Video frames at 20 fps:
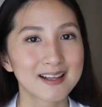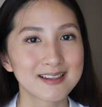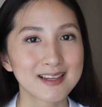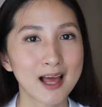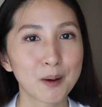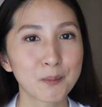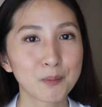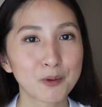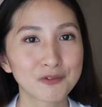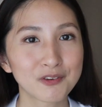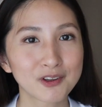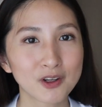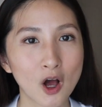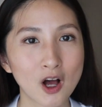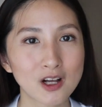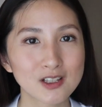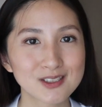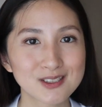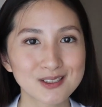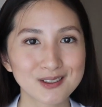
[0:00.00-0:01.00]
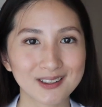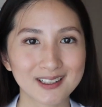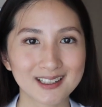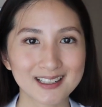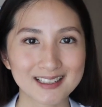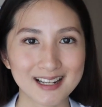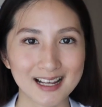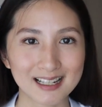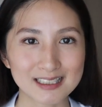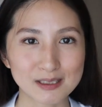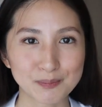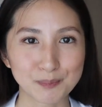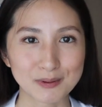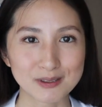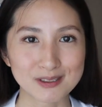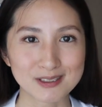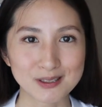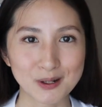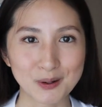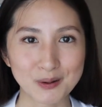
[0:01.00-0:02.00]
Now moving on to her next
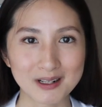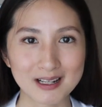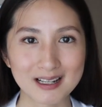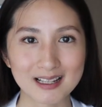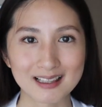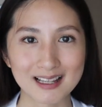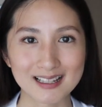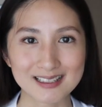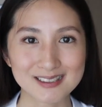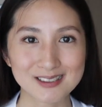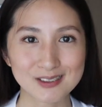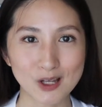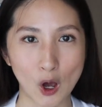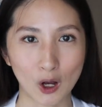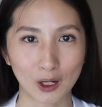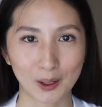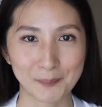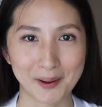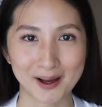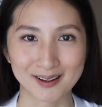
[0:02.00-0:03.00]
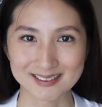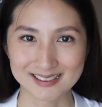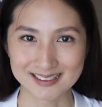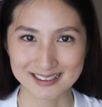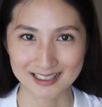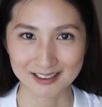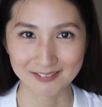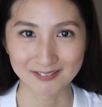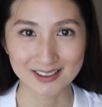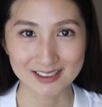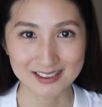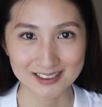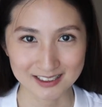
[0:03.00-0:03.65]
persona, let's talk about civil